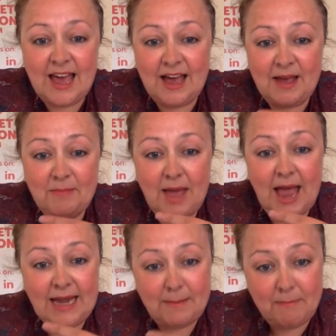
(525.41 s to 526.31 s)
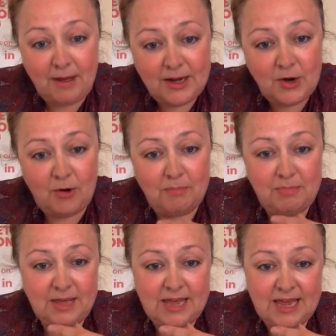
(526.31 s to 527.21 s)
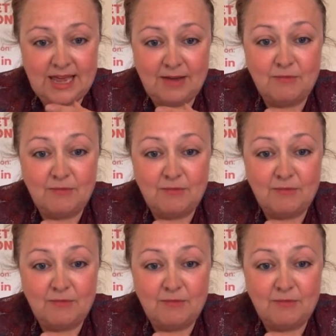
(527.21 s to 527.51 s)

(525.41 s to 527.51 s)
and it might not be